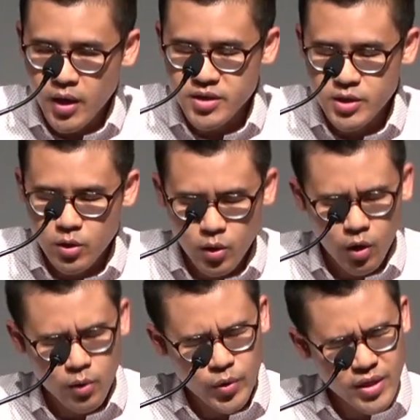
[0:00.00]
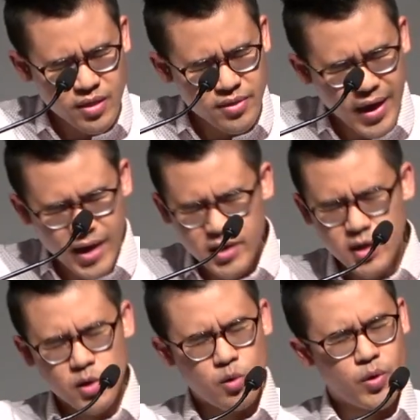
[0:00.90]
Dear Lord, we thank
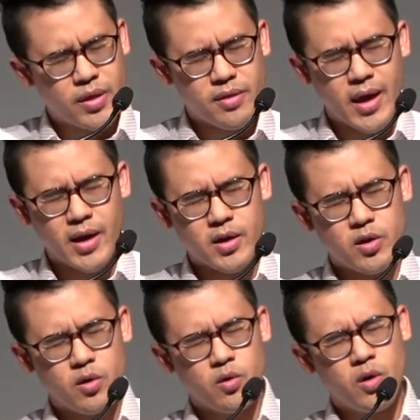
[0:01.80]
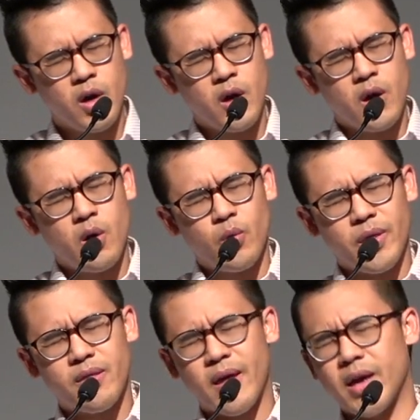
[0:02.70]
You, we thank You, we
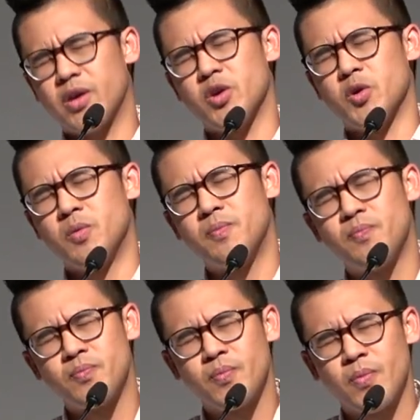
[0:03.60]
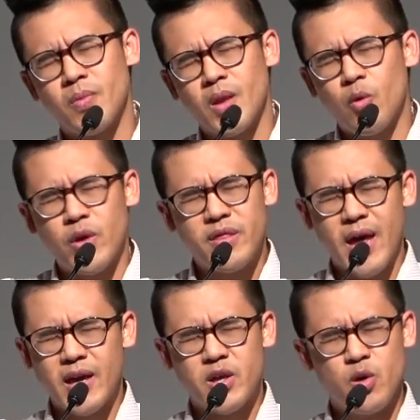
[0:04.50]
thank You. We
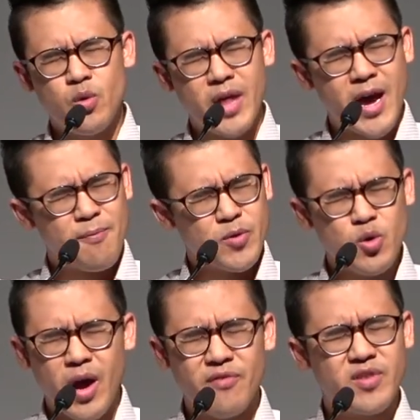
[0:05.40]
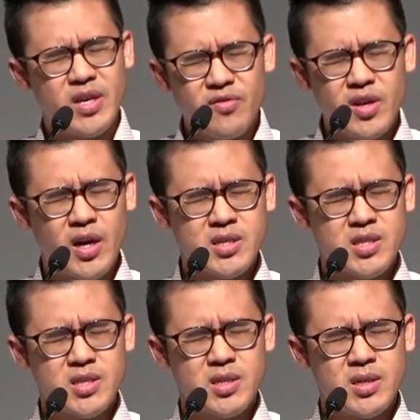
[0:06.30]
thank You that You have given
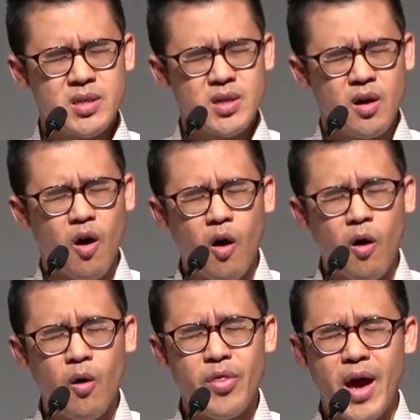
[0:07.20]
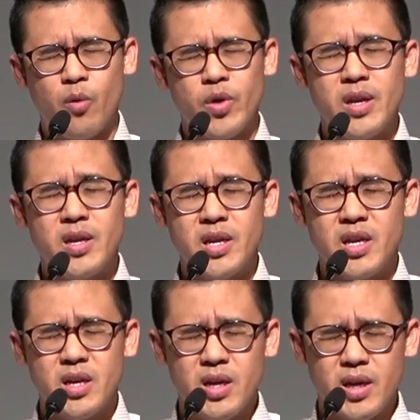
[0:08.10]
us all that we
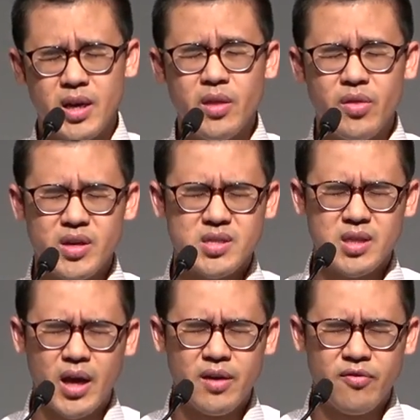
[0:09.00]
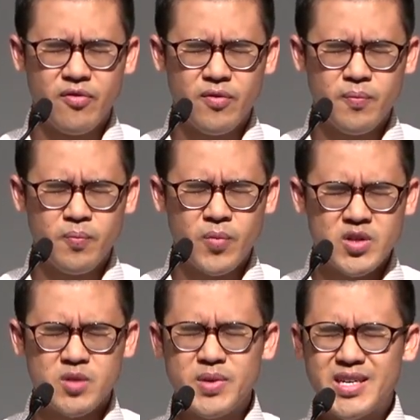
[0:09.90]
need in this life
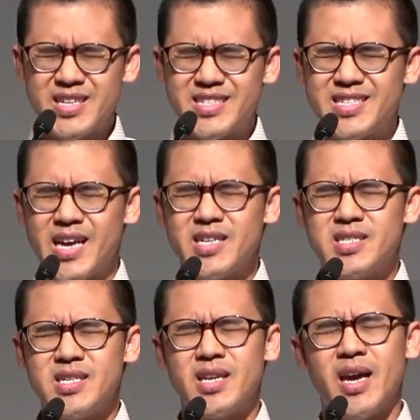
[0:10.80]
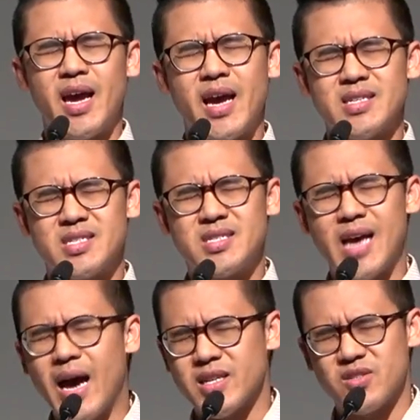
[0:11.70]
to be contented and
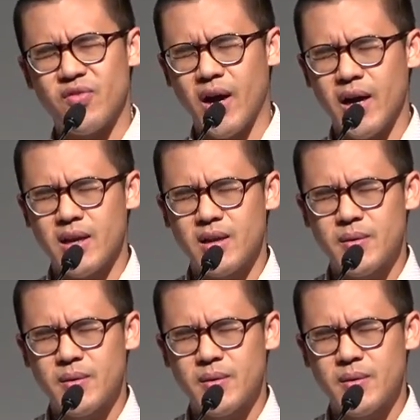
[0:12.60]
satisfied.